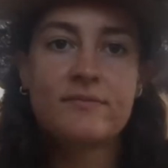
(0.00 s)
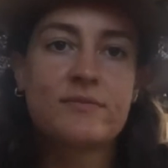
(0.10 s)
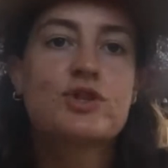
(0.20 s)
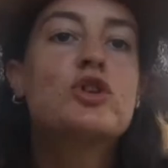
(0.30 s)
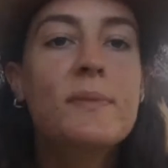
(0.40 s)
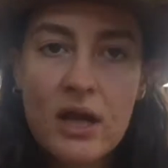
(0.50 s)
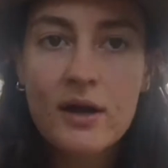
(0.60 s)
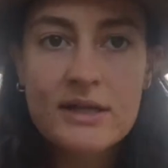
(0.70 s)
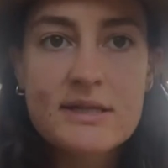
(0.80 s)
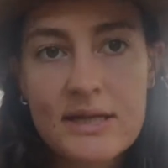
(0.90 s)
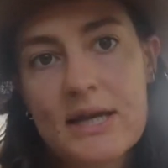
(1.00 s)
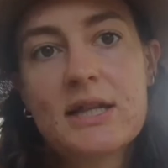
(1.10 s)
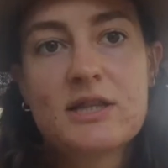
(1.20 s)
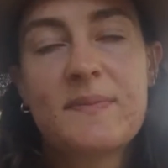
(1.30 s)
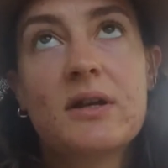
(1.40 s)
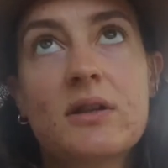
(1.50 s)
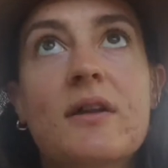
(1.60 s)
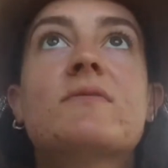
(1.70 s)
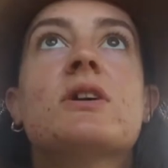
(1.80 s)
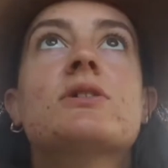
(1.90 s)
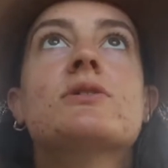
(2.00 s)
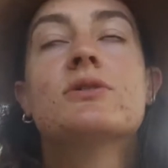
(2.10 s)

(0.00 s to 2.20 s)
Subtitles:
to be honest, I can speak a lot of Dutch.